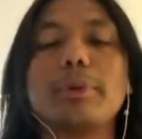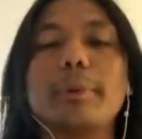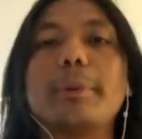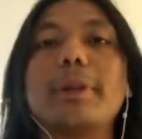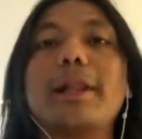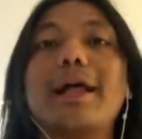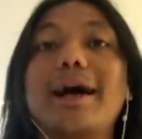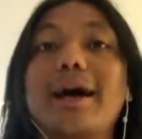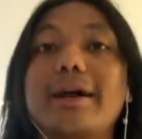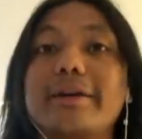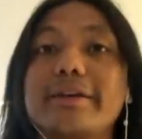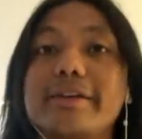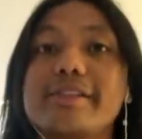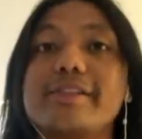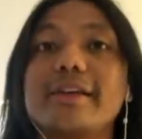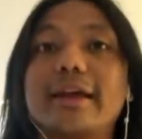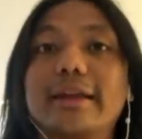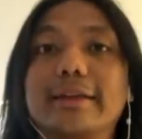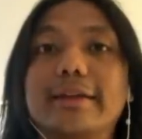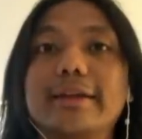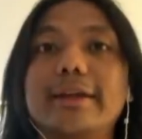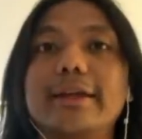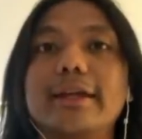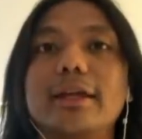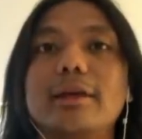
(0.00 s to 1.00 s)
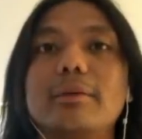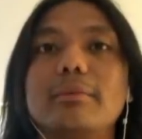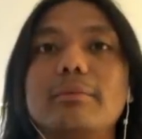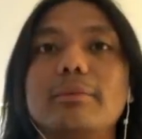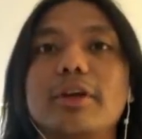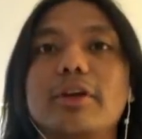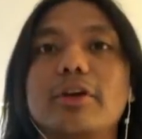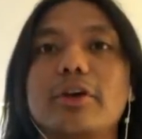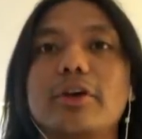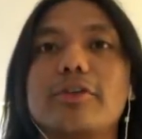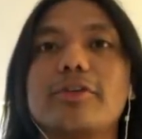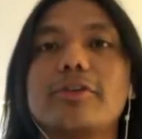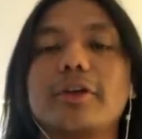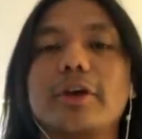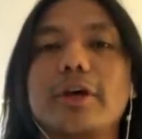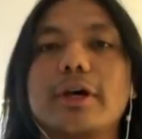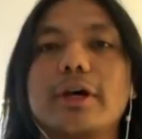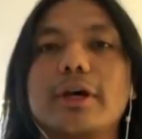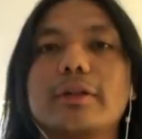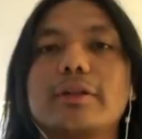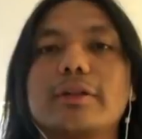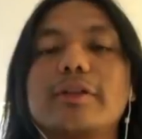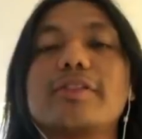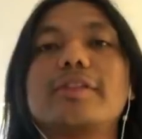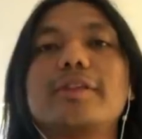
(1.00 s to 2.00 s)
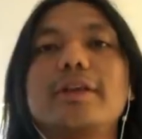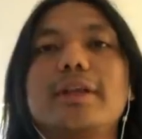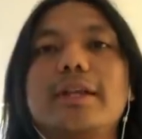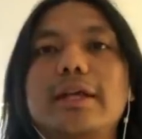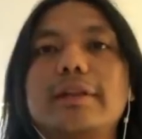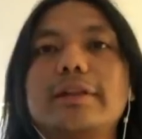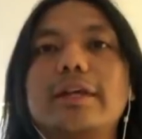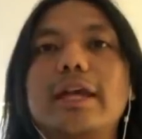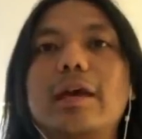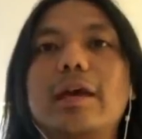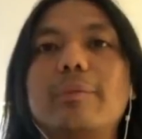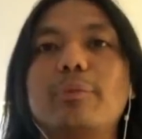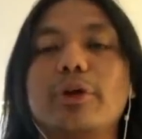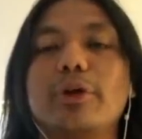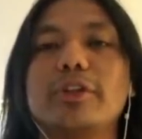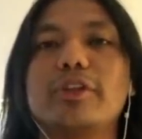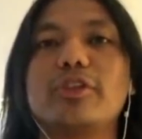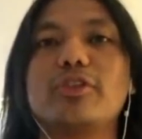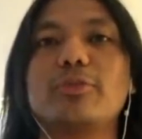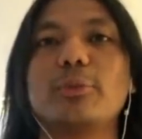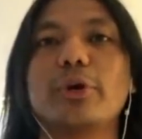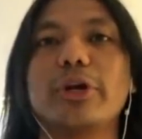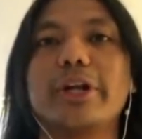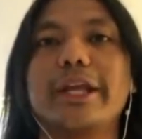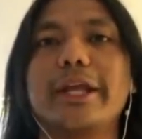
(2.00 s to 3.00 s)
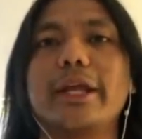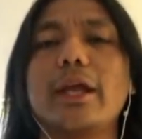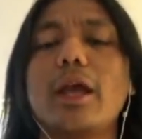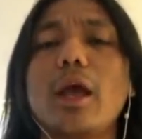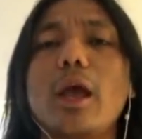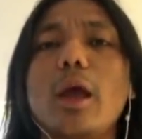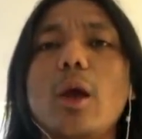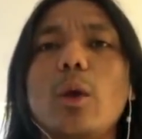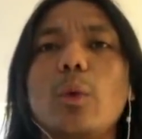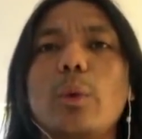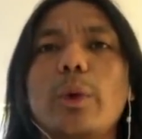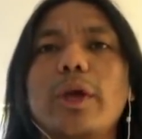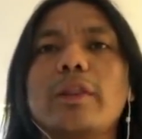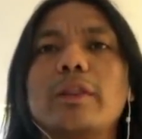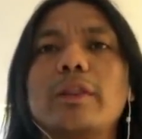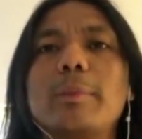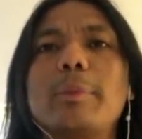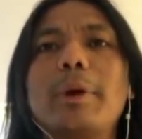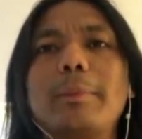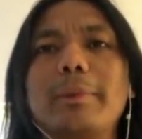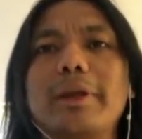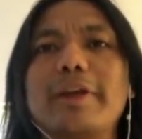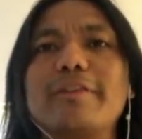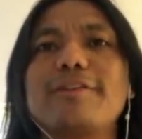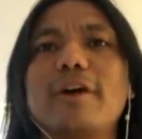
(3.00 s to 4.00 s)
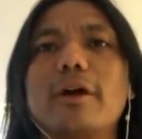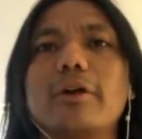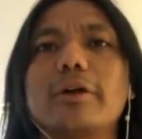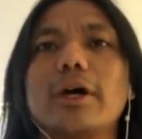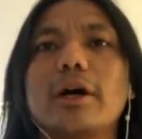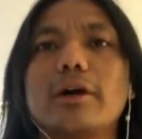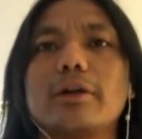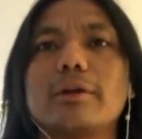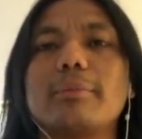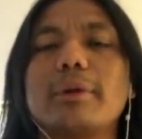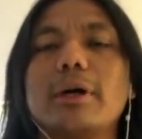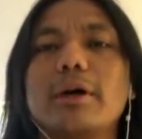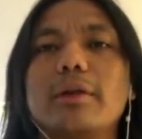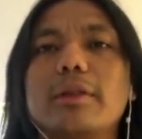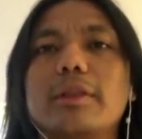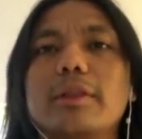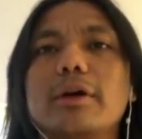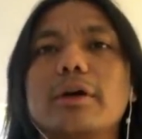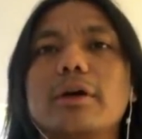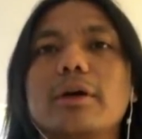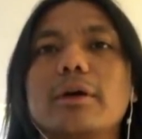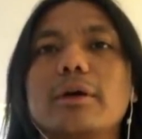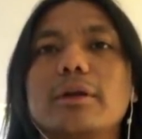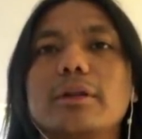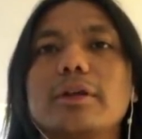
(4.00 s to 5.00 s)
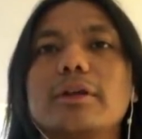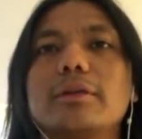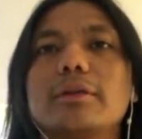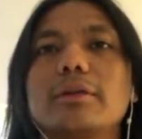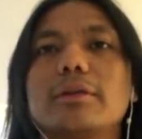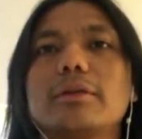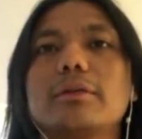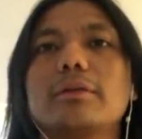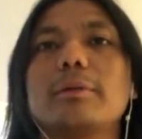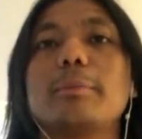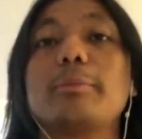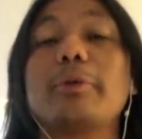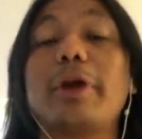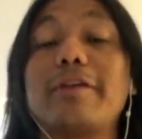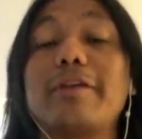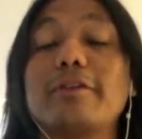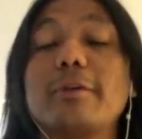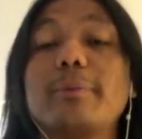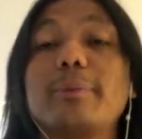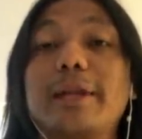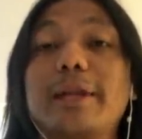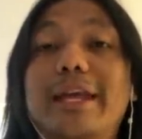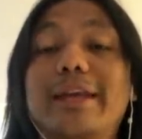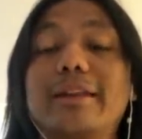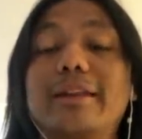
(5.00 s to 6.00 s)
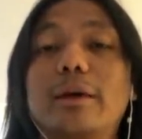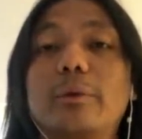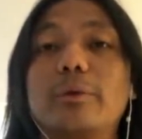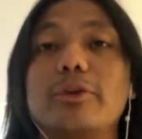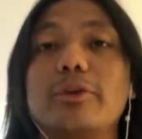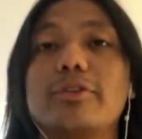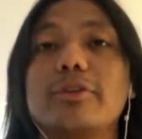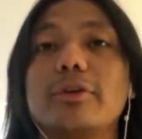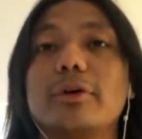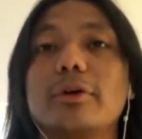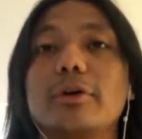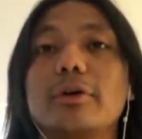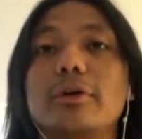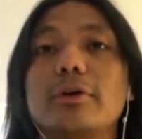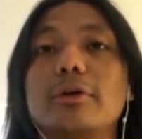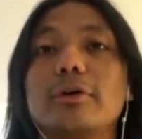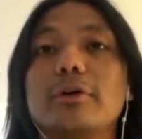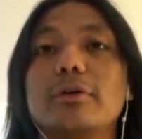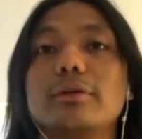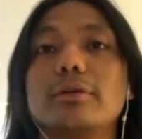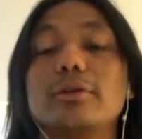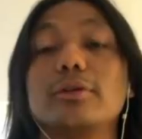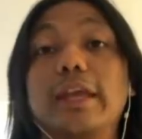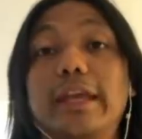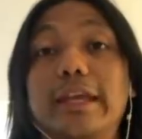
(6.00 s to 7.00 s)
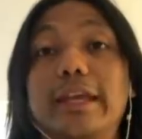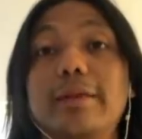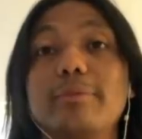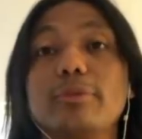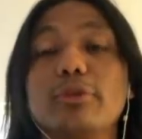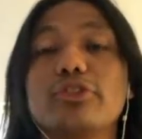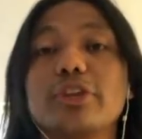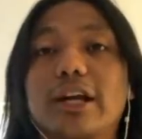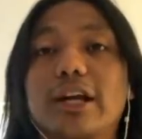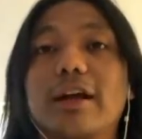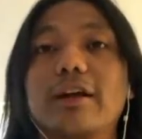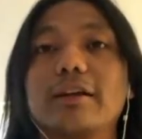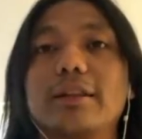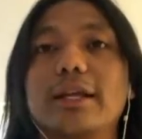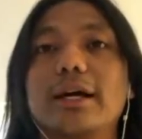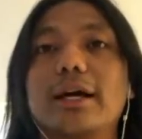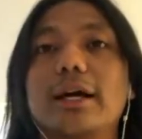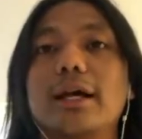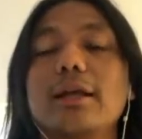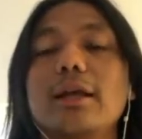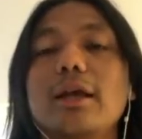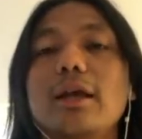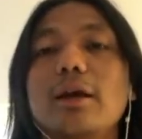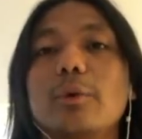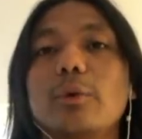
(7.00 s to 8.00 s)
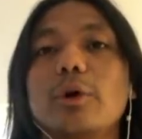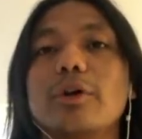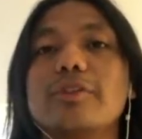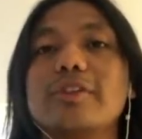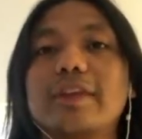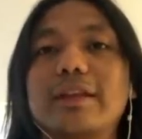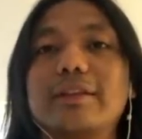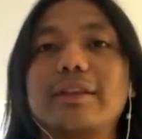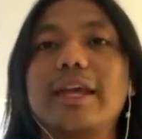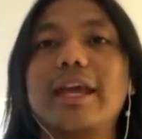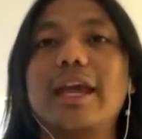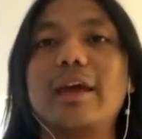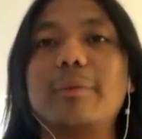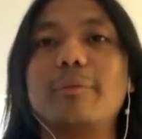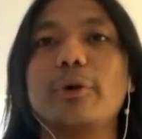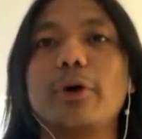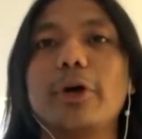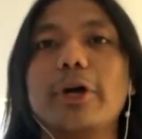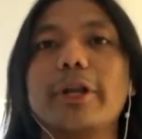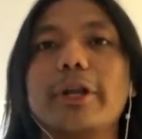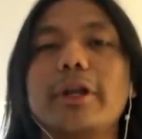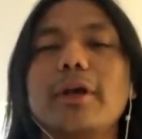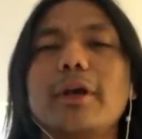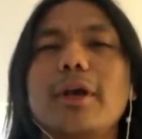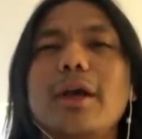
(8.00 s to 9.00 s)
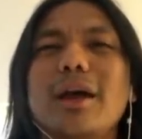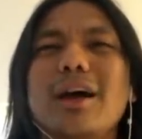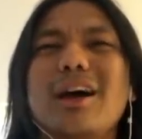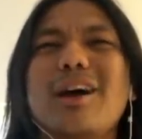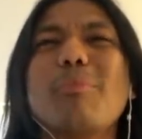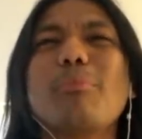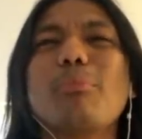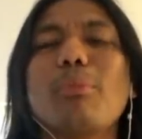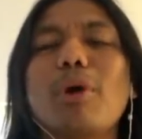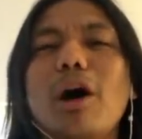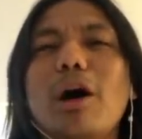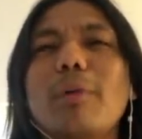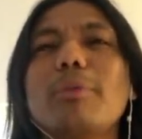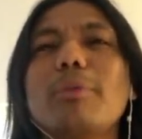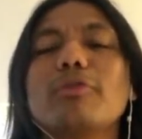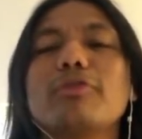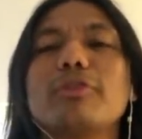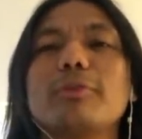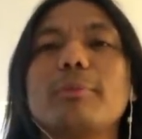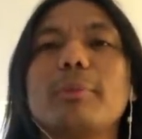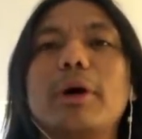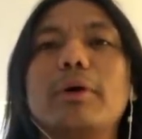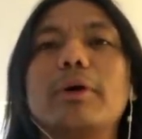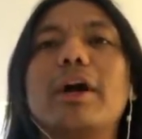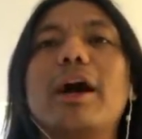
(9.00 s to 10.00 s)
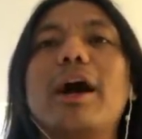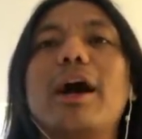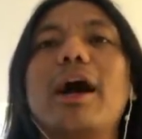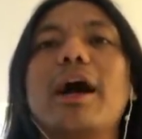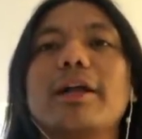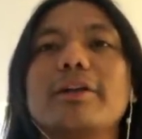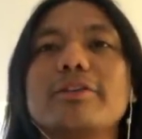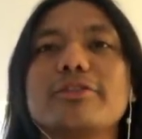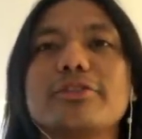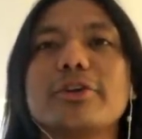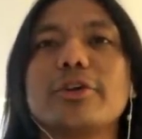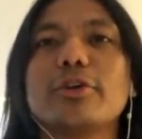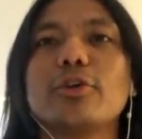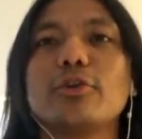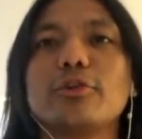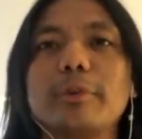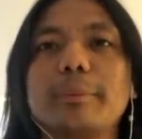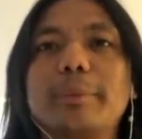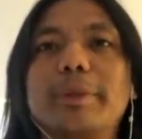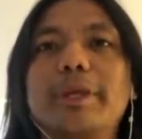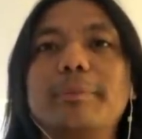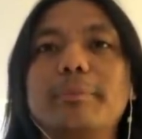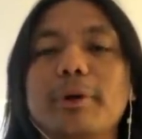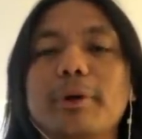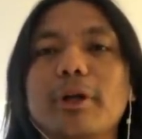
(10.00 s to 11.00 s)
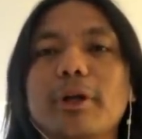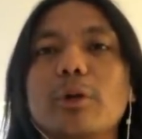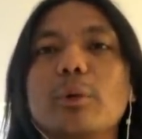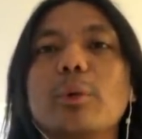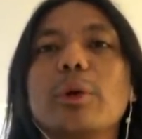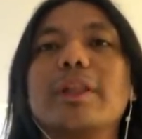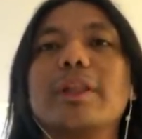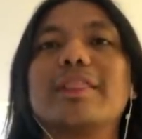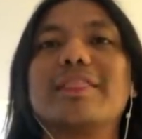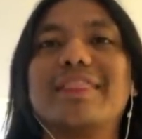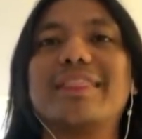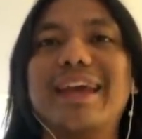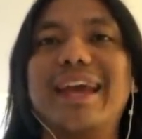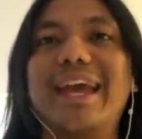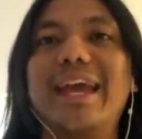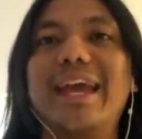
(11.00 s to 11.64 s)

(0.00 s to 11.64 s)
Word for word: a lot of people are resenting him because uh, the scene at the airport this morning, when the public found out about the, the, the private plane that was uh, to take him to Jakarta, was at the airport. A mob of about 100 over people were